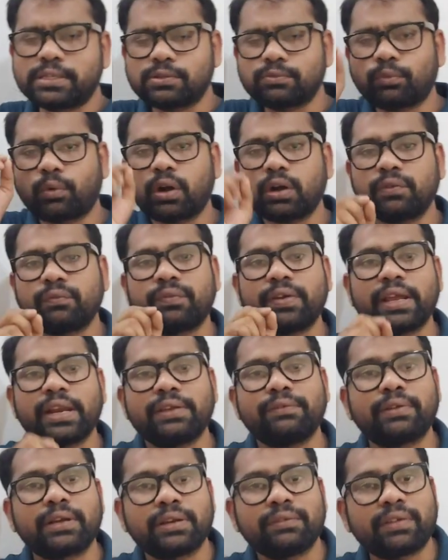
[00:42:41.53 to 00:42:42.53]
This is what
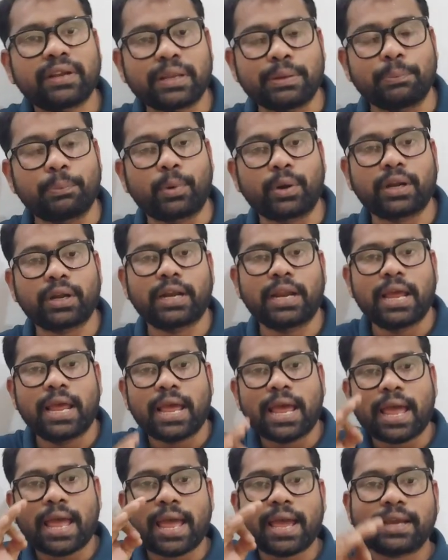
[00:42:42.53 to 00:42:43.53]
very, very, very important.
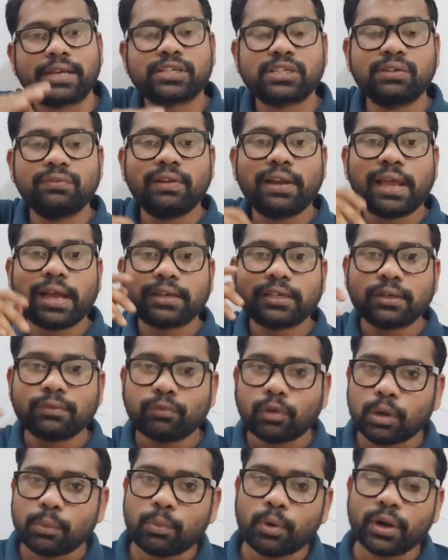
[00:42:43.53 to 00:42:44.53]
Action will act
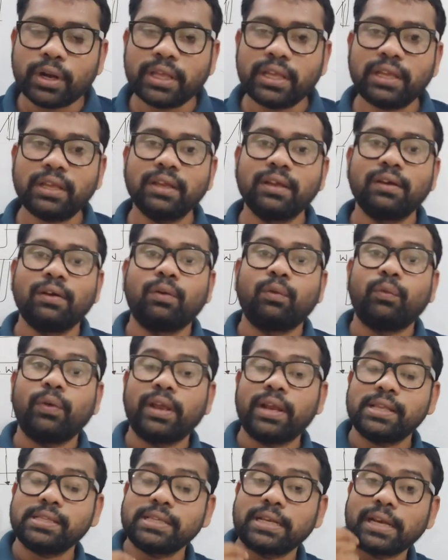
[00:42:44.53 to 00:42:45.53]
on one body,
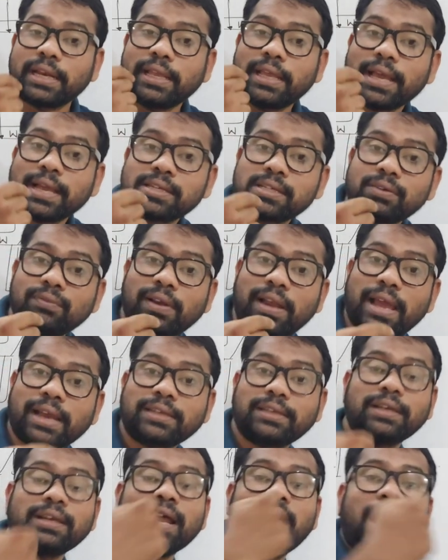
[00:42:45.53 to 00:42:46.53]
whereas reaction will
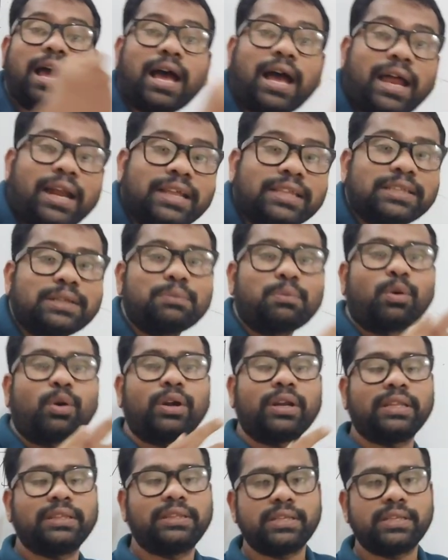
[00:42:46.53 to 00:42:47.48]
act on another body.